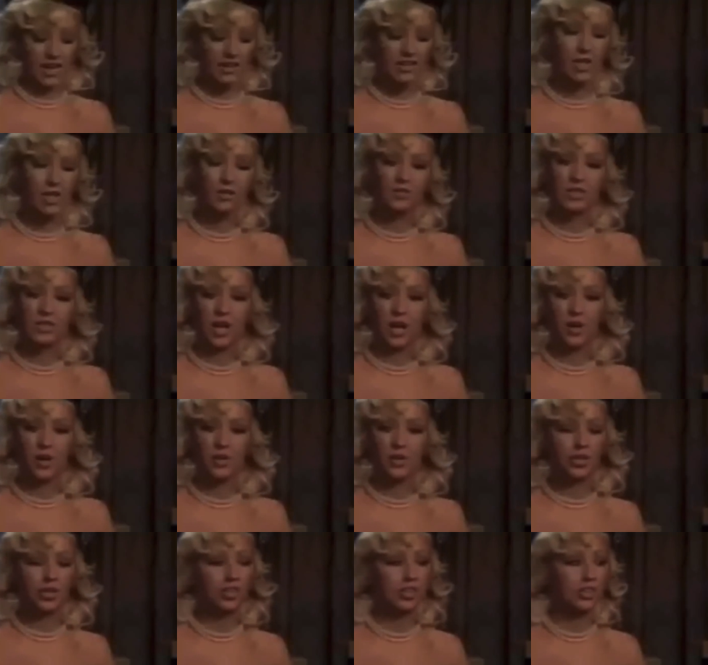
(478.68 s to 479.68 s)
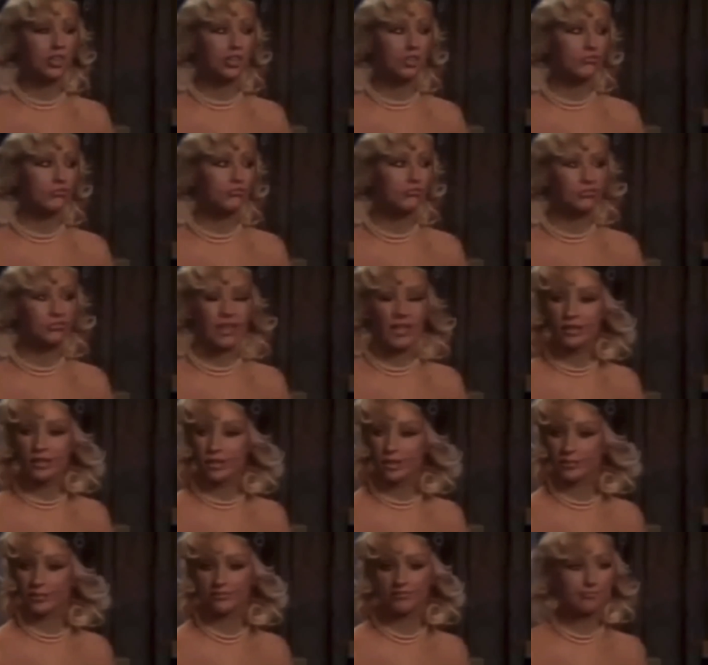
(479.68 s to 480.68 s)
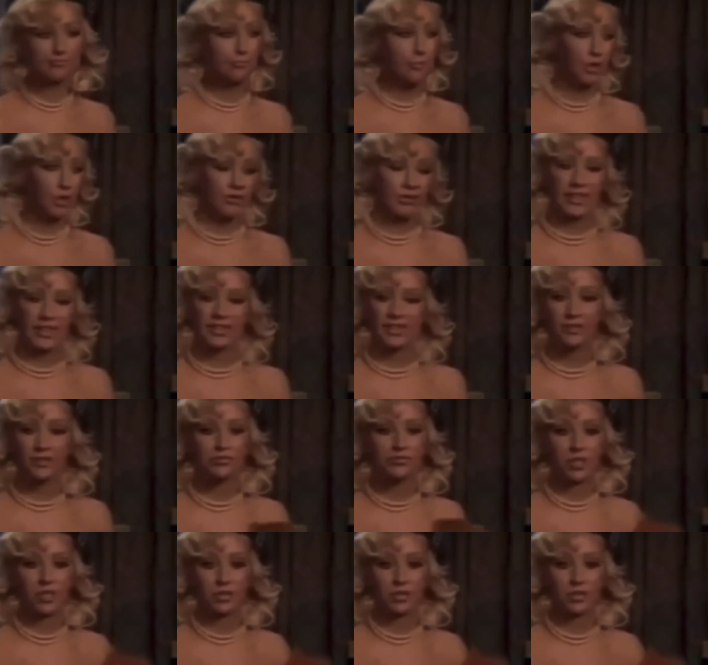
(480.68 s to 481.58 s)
don't know her, her boyfriend. I don't know